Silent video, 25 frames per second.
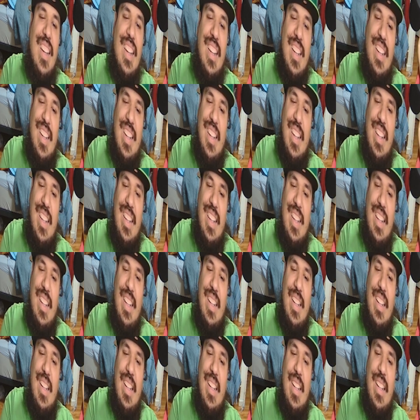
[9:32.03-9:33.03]

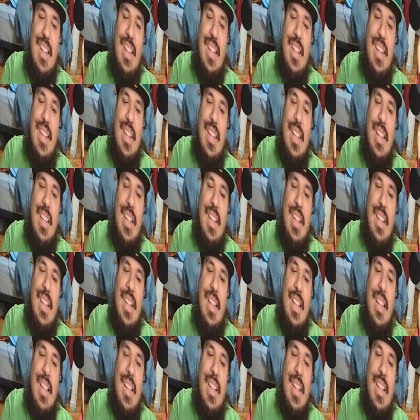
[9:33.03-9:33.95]
(silence)